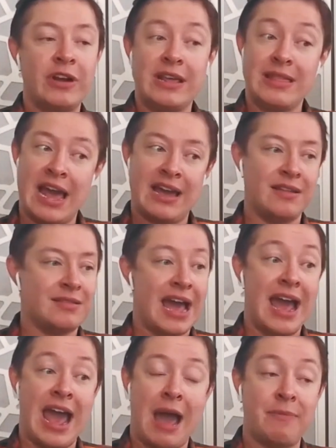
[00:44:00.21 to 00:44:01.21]
journey that
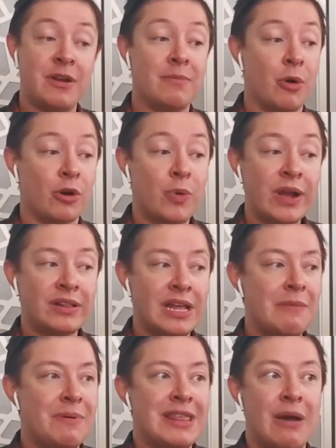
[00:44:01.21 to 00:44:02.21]
happened more
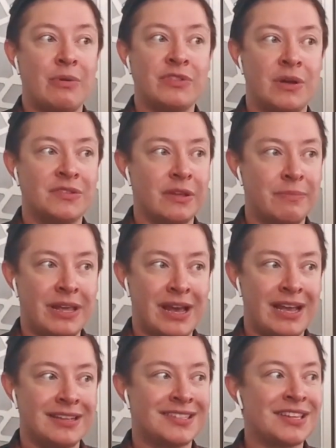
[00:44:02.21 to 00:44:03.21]
quickly, but that was also
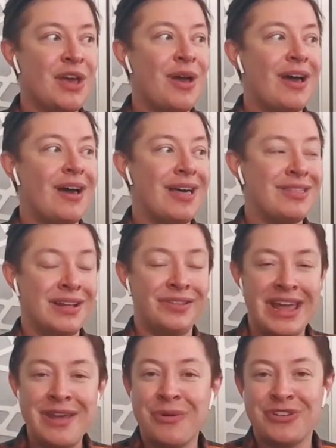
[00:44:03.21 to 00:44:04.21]
because the
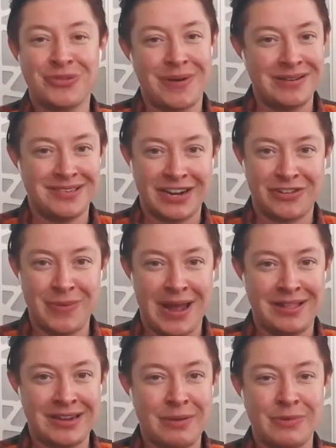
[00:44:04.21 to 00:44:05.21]
language around
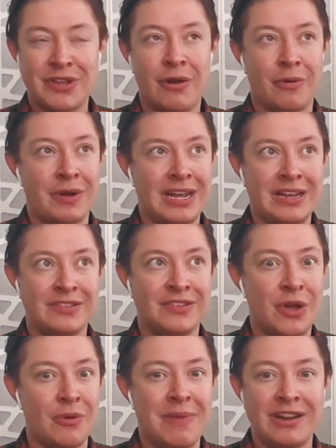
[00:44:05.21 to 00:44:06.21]
sexuality was already
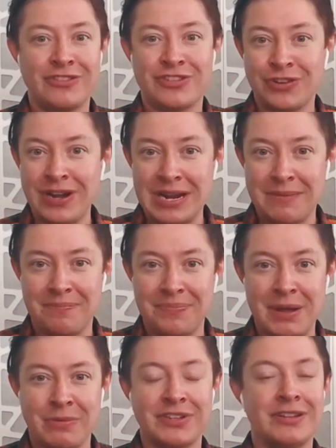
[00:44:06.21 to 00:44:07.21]
so
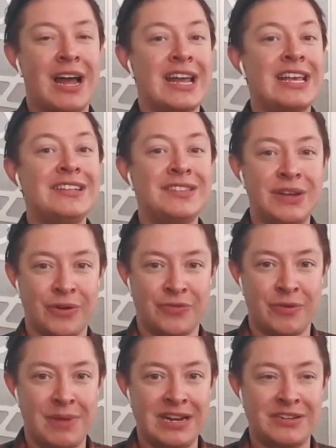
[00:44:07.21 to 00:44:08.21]
mainstream. It was a lot easier
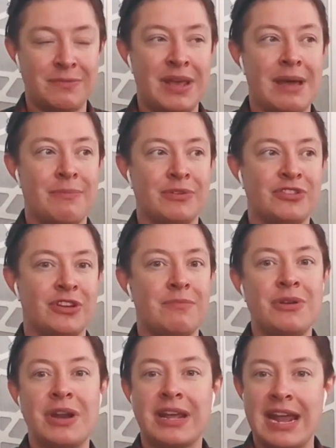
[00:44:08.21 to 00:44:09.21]
for me to be able to
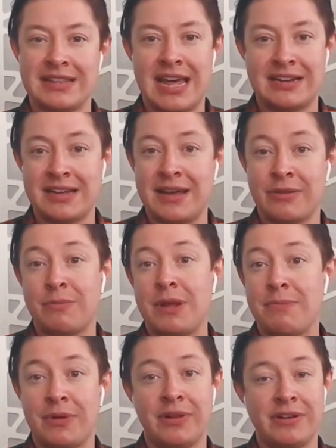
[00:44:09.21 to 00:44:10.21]
communicate that to other
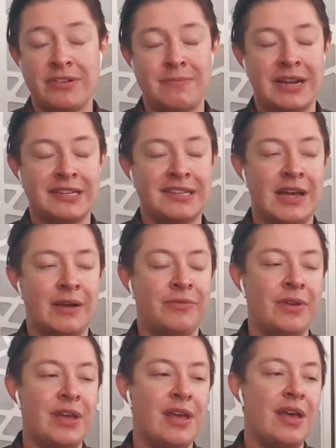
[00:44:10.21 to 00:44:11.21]
people and to
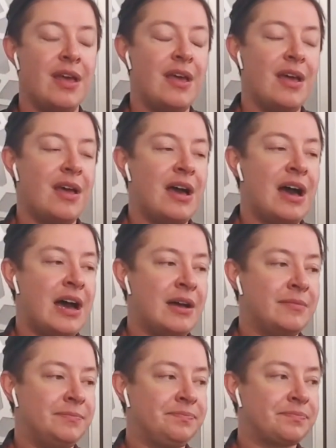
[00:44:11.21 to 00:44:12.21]
myself.
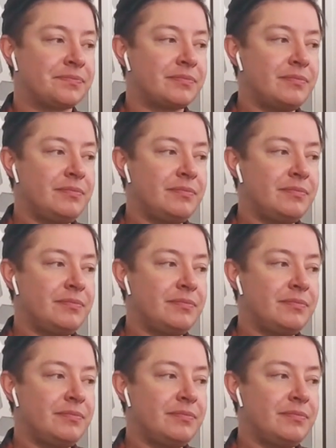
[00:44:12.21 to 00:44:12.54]
Um,